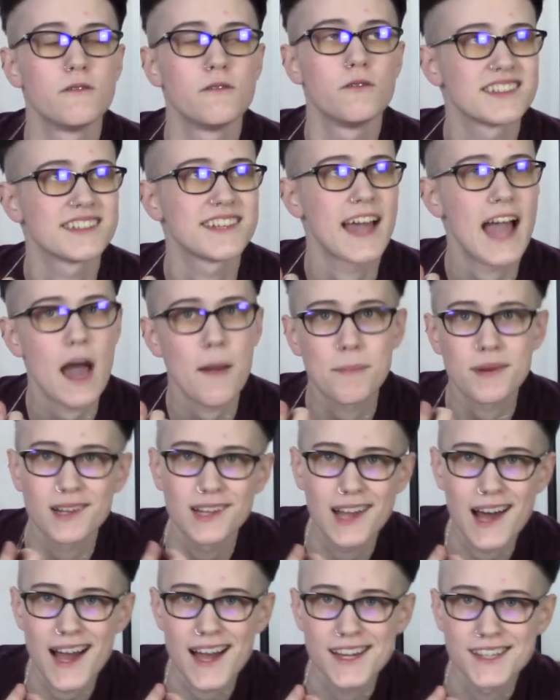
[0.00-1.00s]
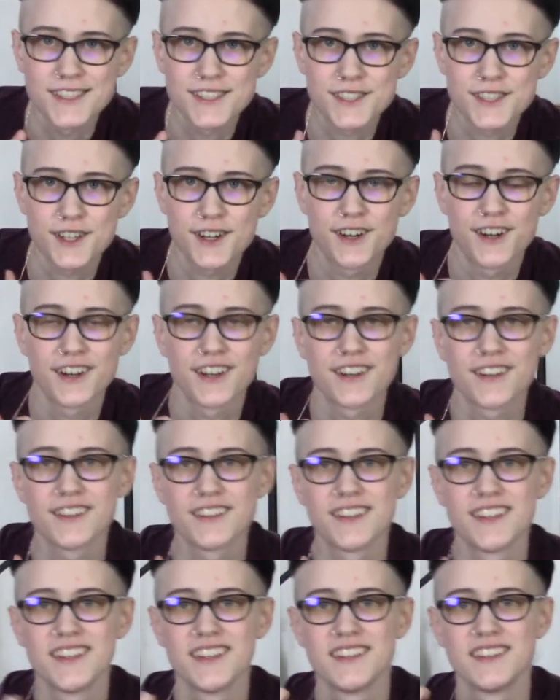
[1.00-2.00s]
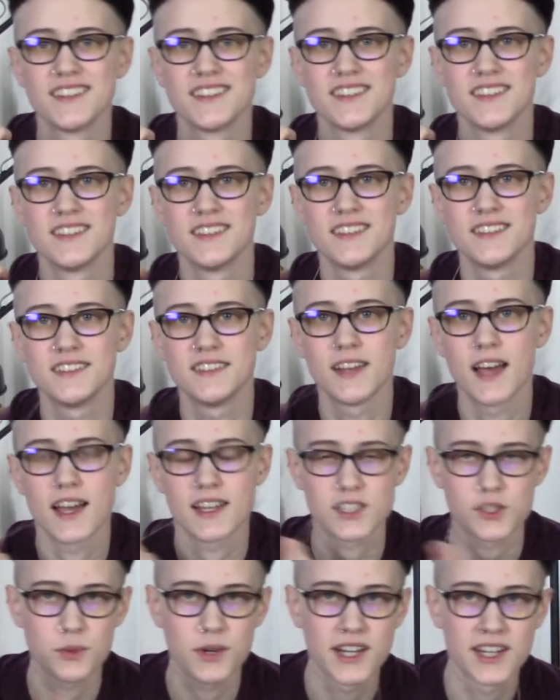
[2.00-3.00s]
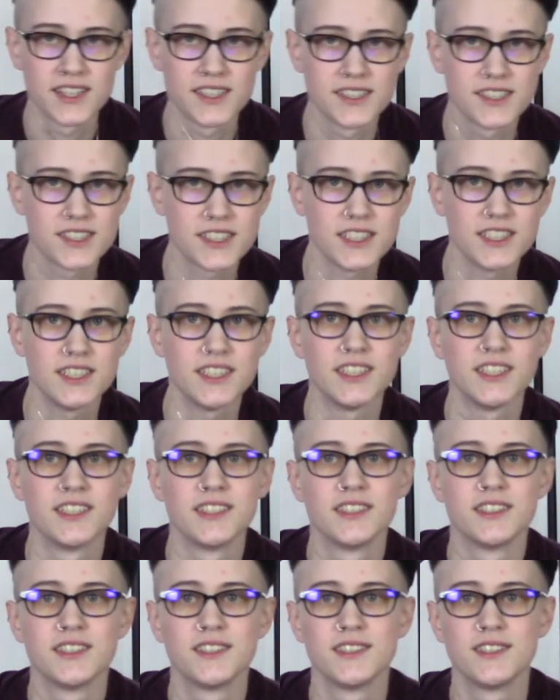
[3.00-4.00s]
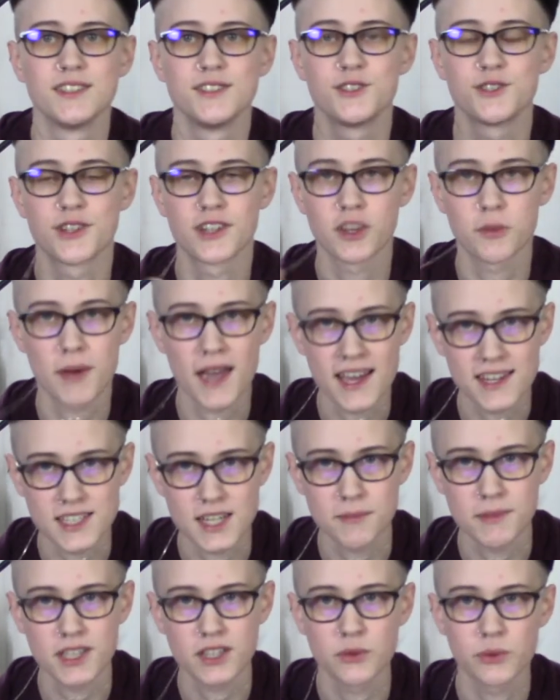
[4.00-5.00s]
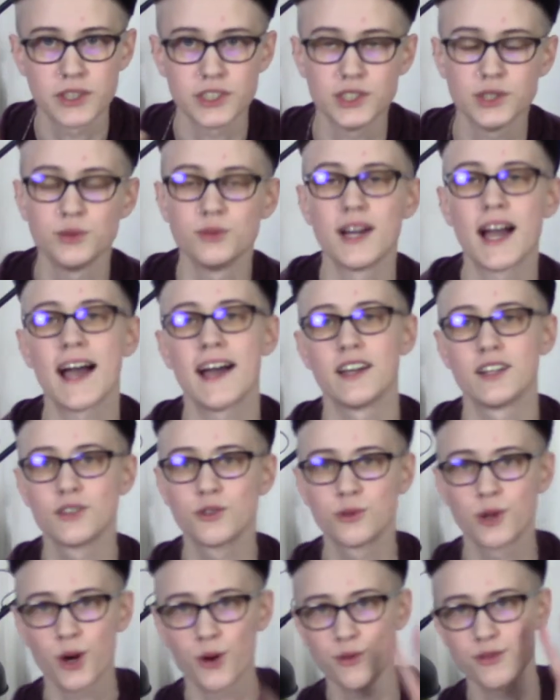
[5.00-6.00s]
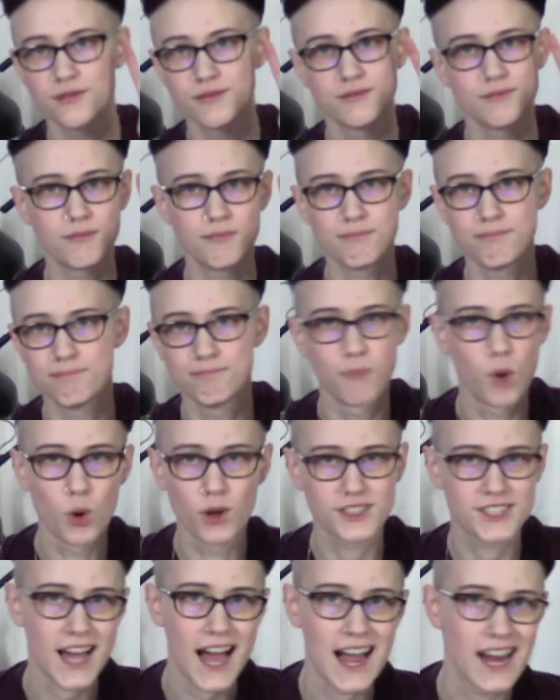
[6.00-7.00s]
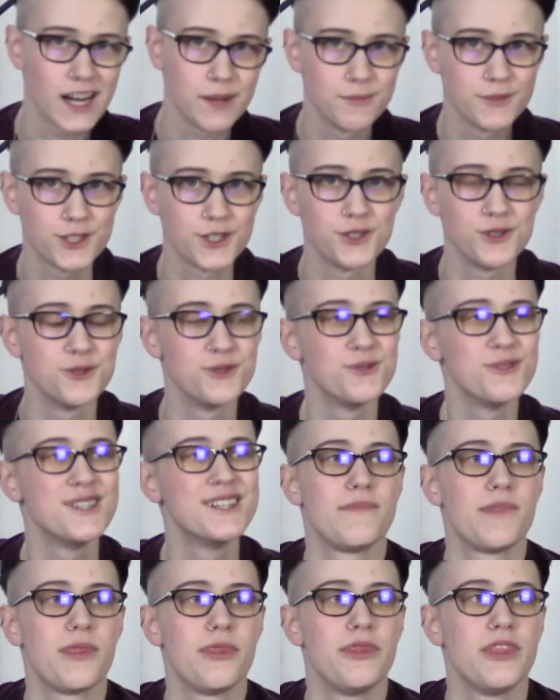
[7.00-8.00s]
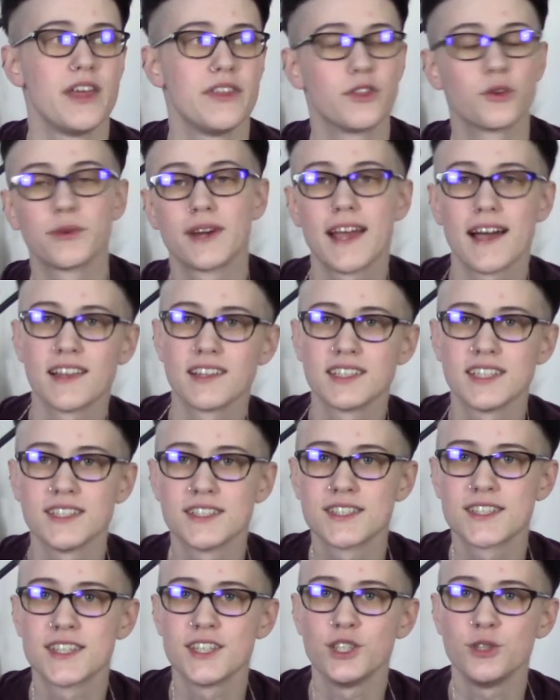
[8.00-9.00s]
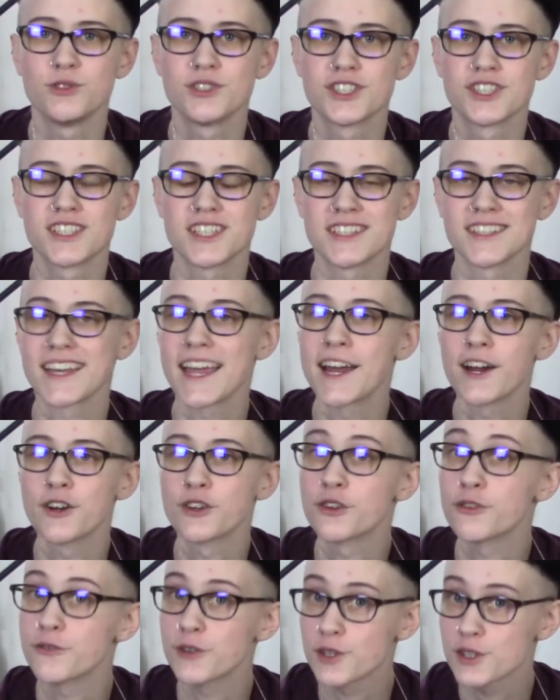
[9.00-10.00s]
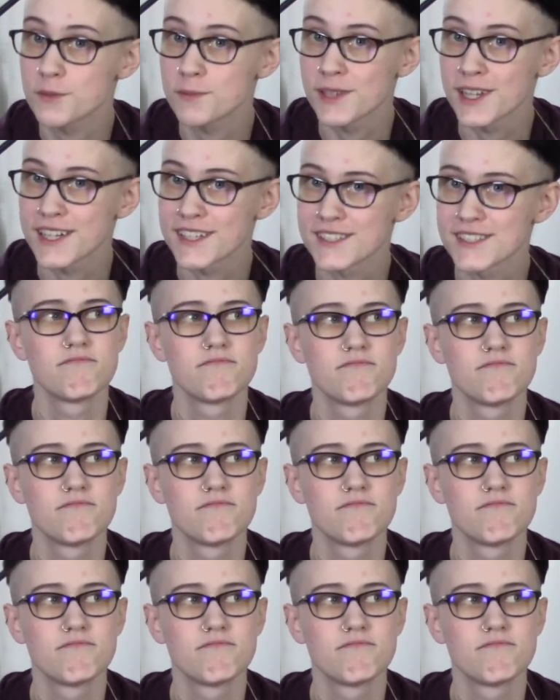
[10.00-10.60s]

capitalize on X, Y, and Z during the pandemic when you had, quote, more time to, then the reality is that you just didn't care in the first place.